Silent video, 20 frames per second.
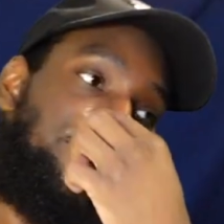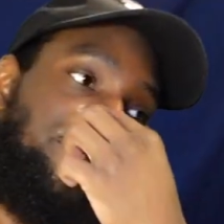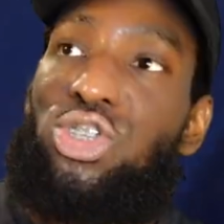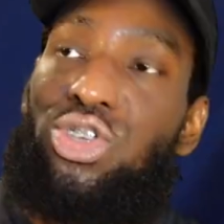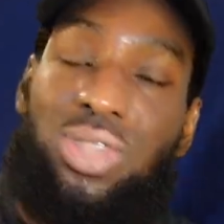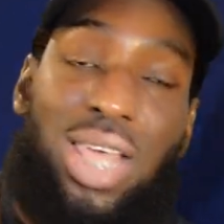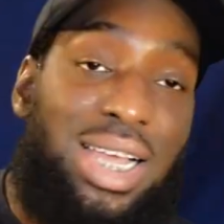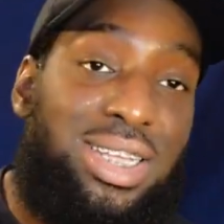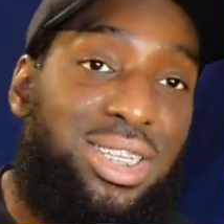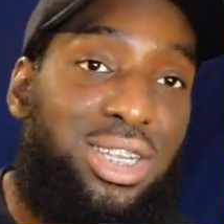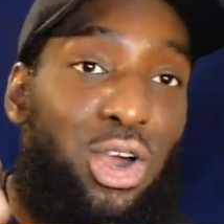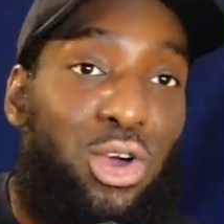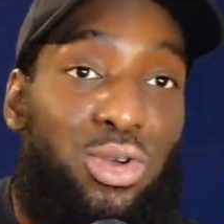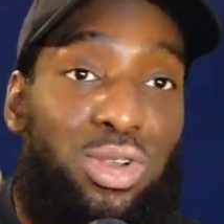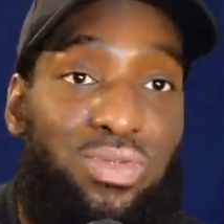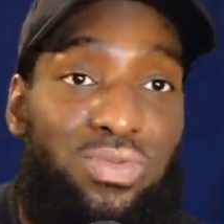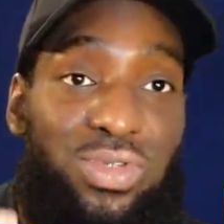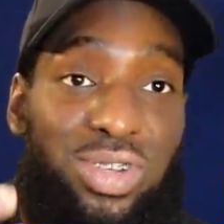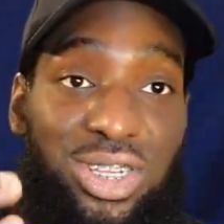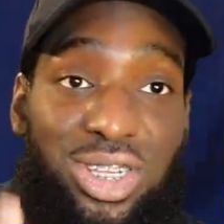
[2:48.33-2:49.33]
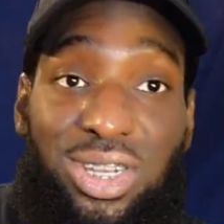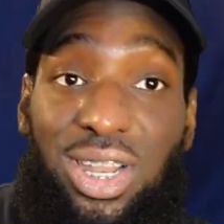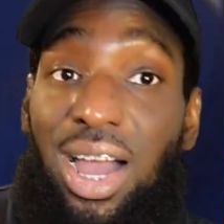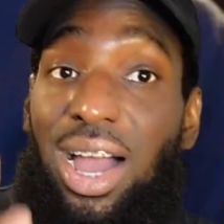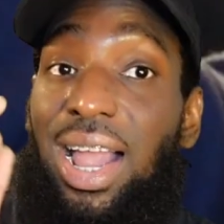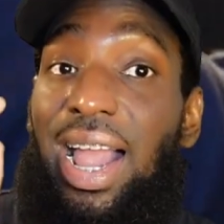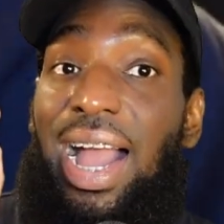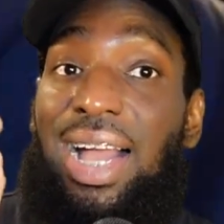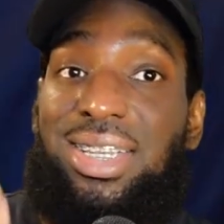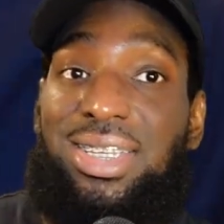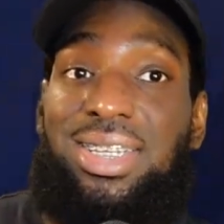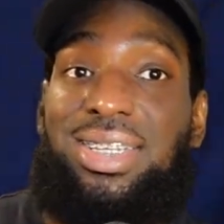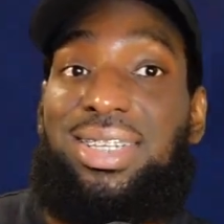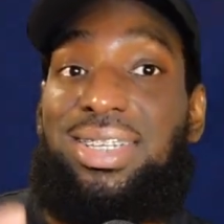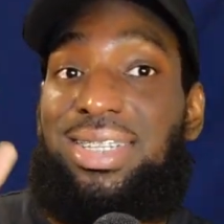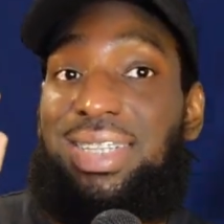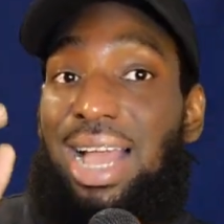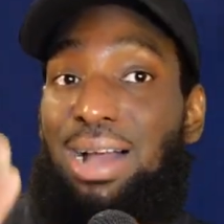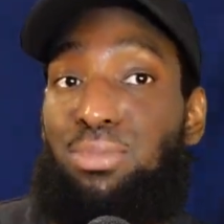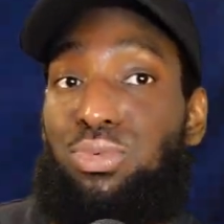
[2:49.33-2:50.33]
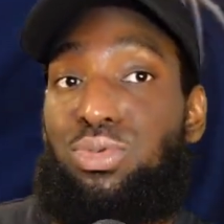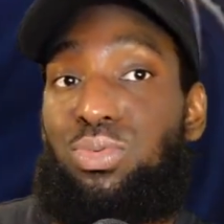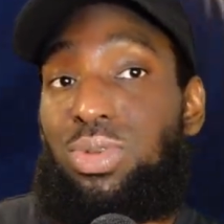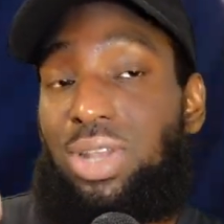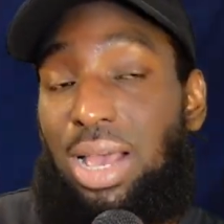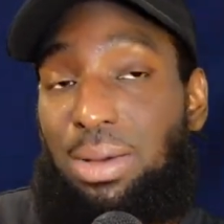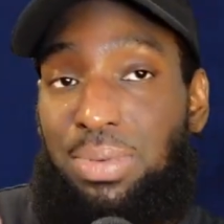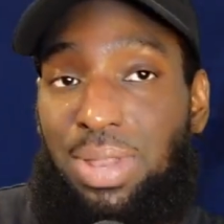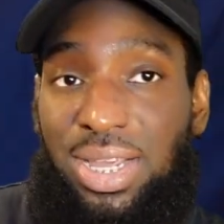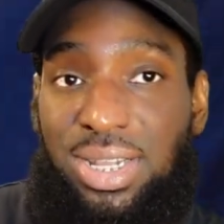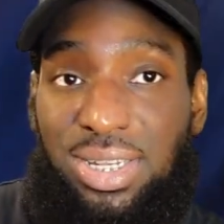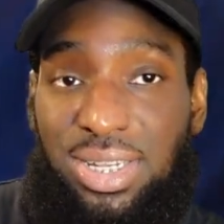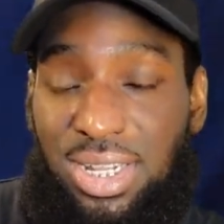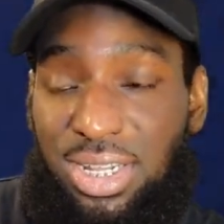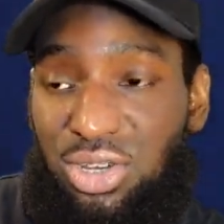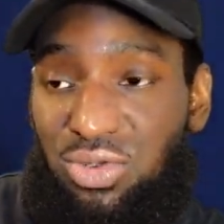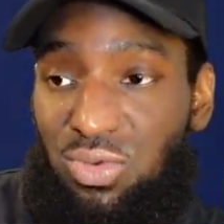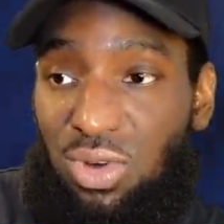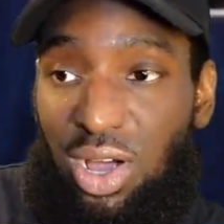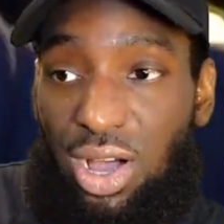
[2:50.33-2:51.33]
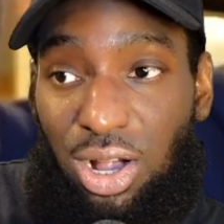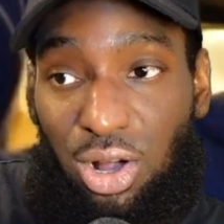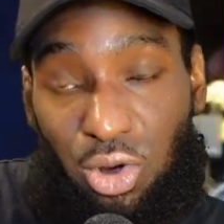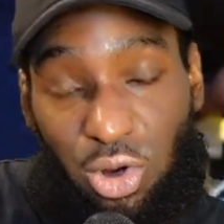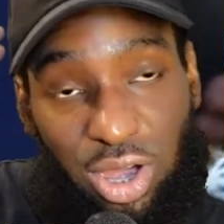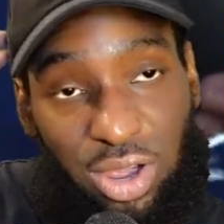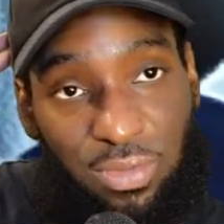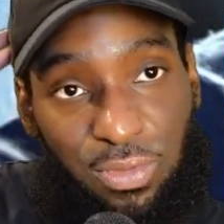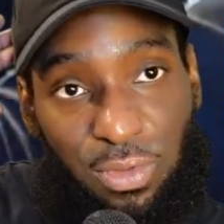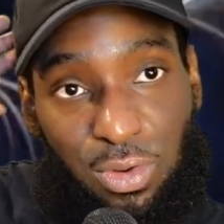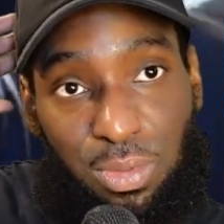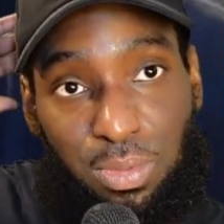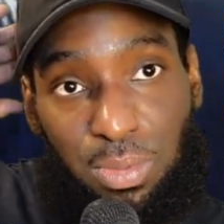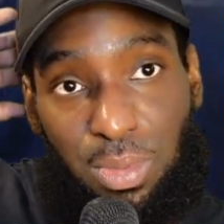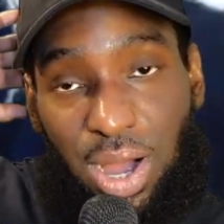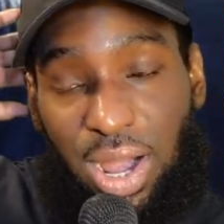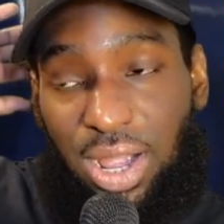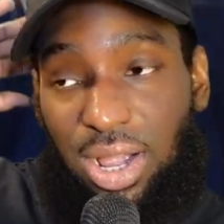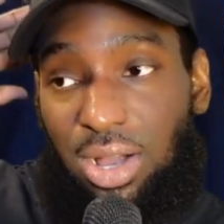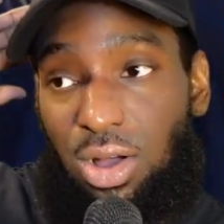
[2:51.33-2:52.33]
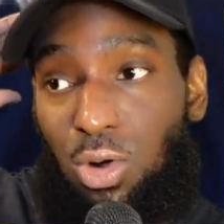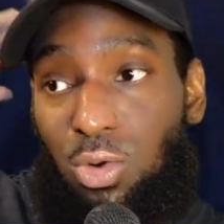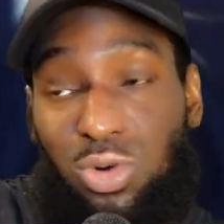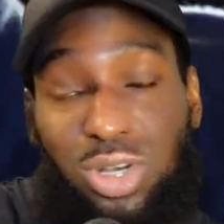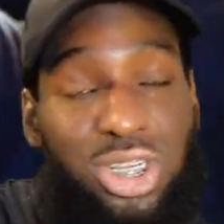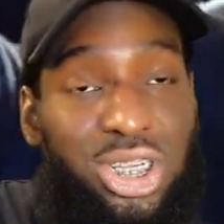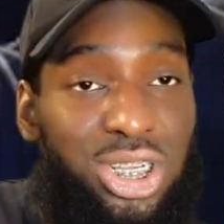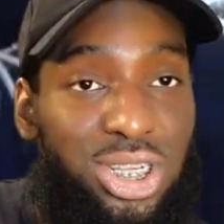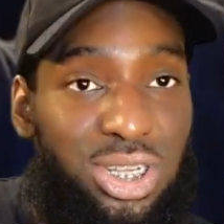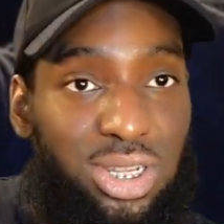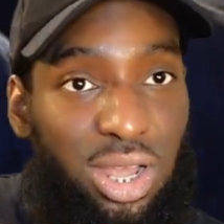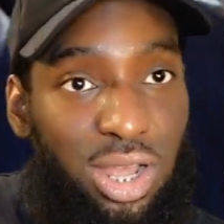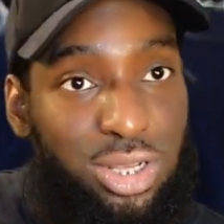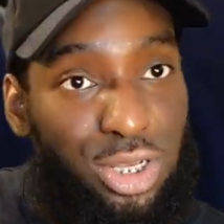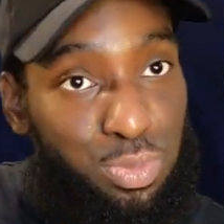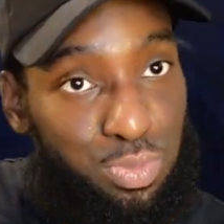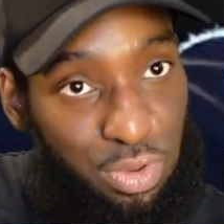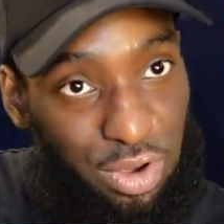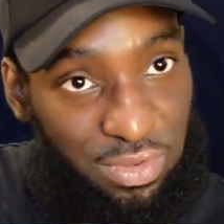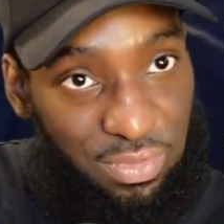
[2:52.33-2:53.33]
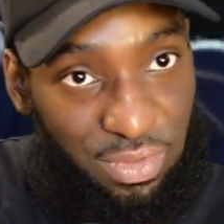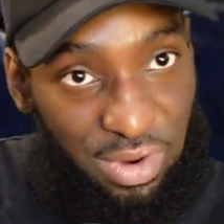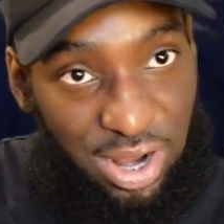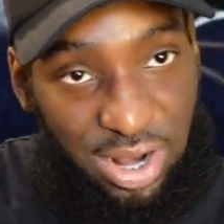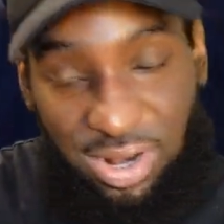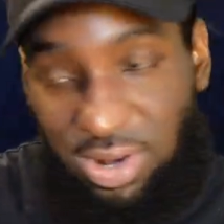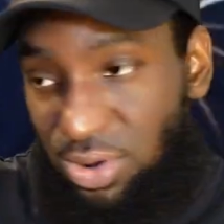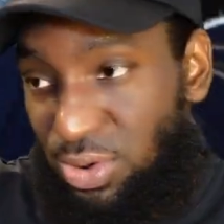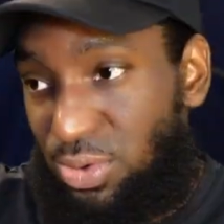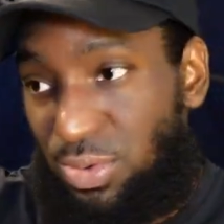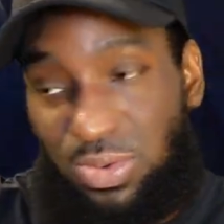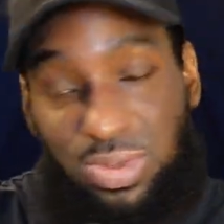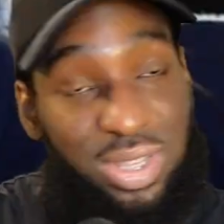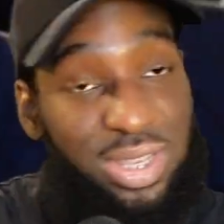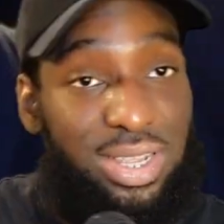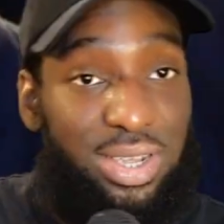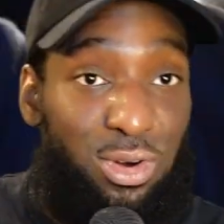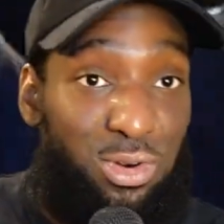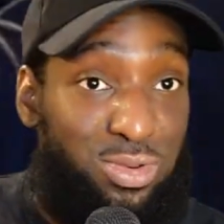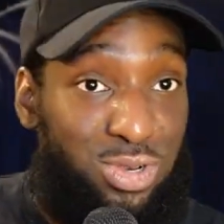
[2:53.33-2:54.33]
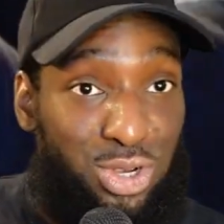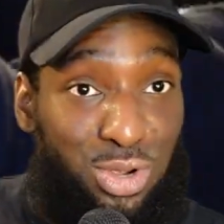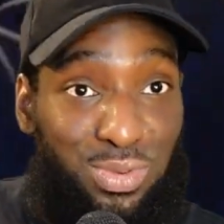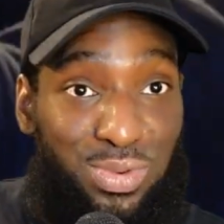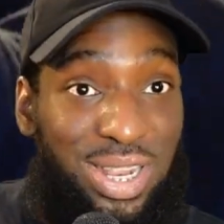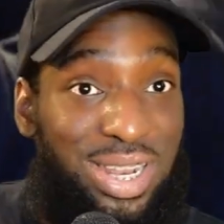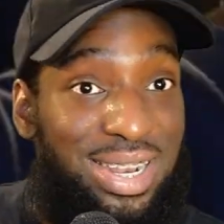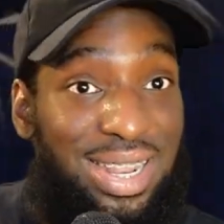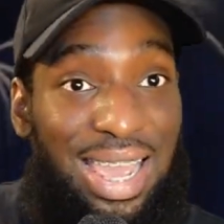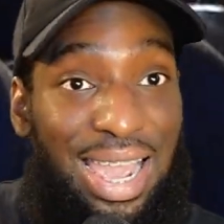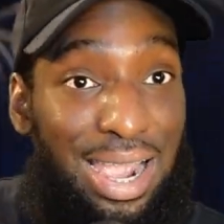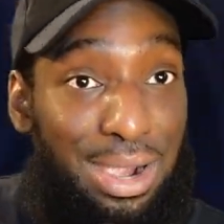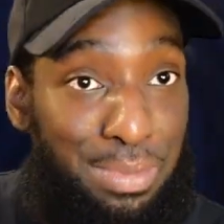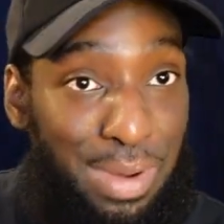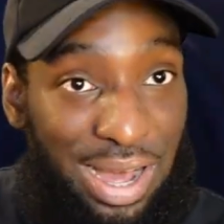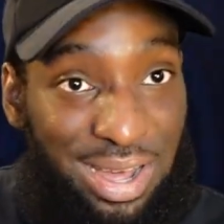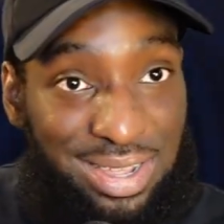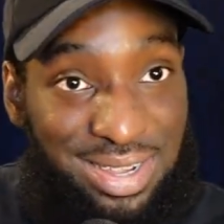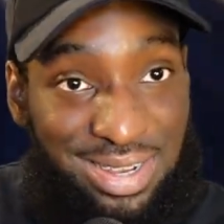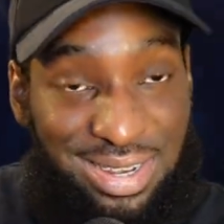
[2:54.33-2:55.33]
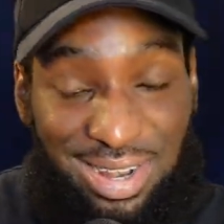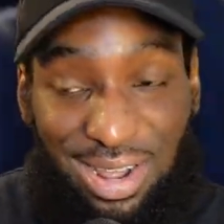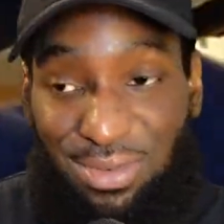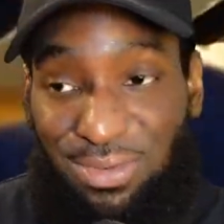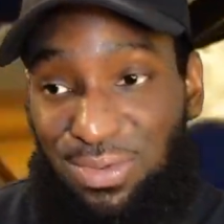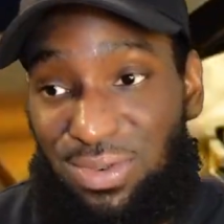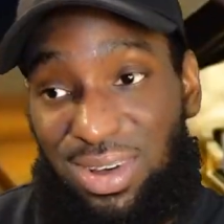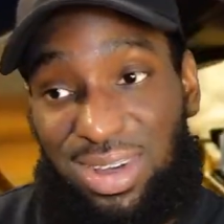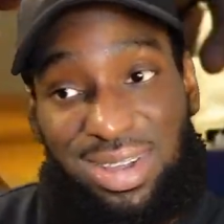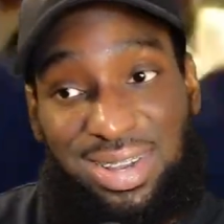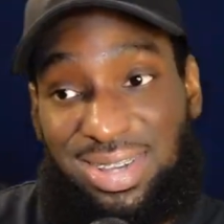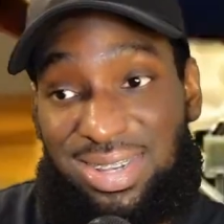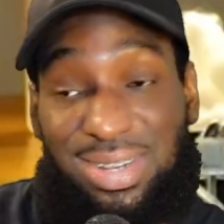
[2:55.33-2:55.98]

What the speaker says: So that's the only reason I actually dabbled with that PlayStation, right? I got it from my older sister's boyfriend, who also didn't care about his stuff, right?